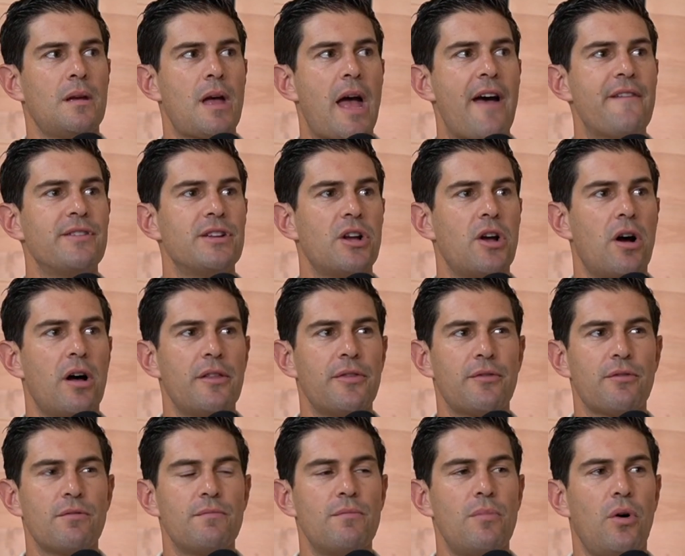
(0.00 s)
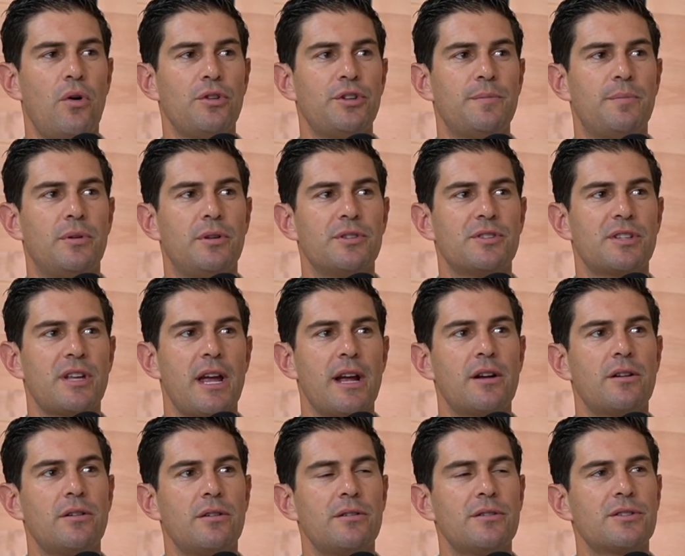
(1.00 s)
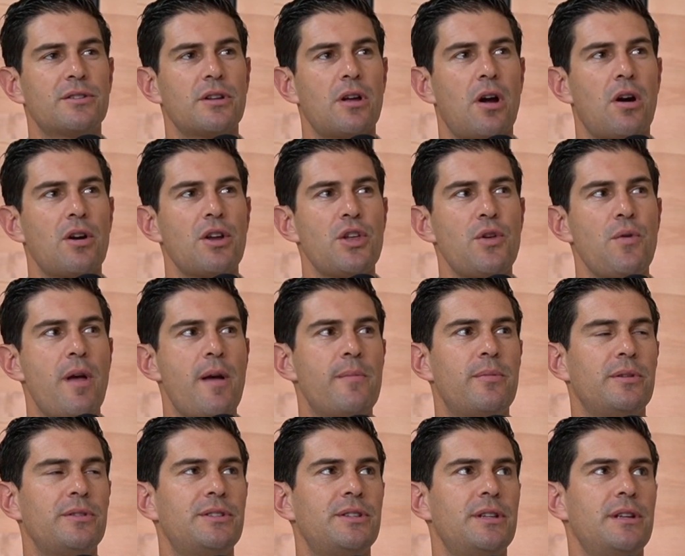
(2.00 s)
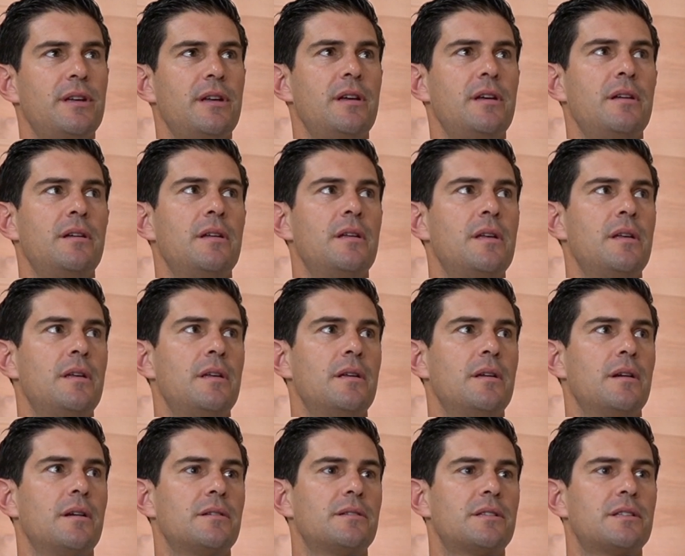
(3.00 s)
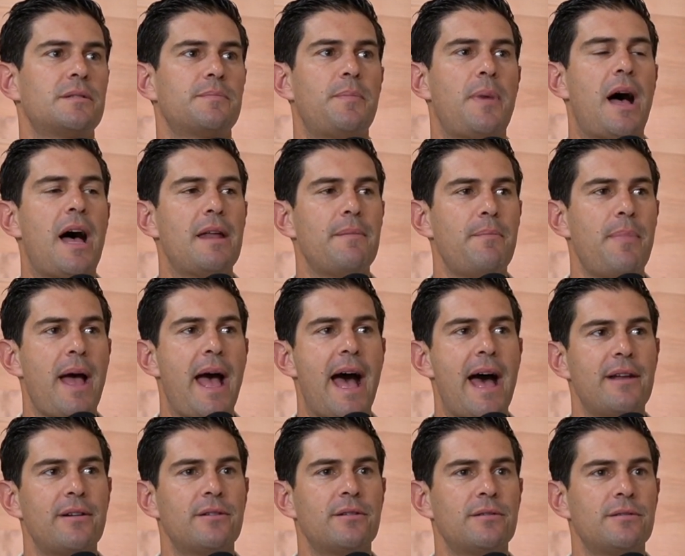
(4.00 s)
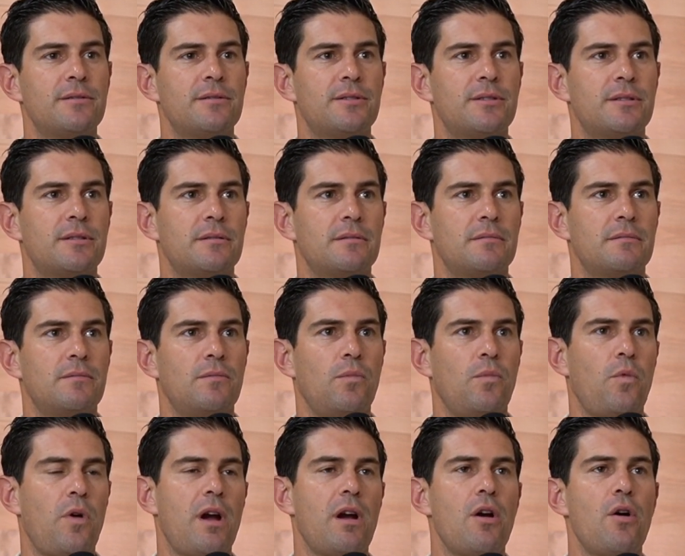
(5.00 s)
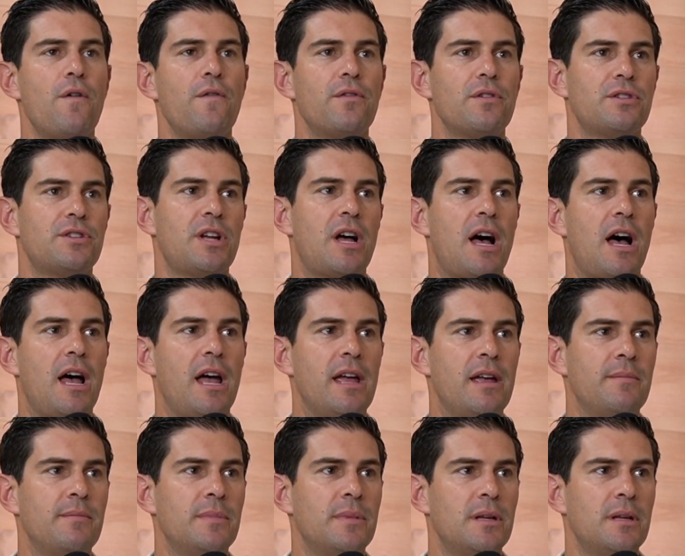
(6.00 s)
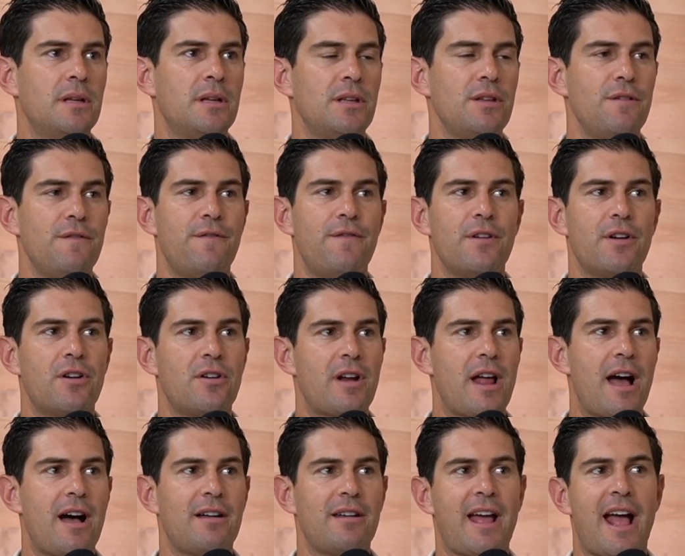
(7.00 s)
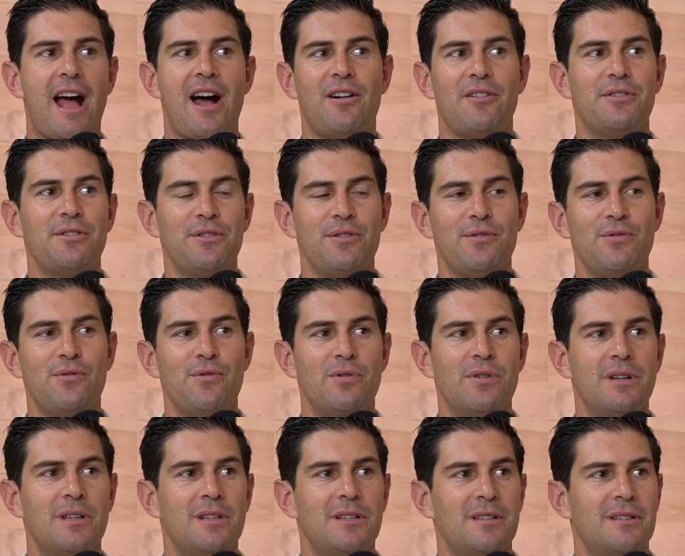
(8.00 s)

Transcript: Having gone through multiple cycles, are you able to spot patterns where over time you figured out how to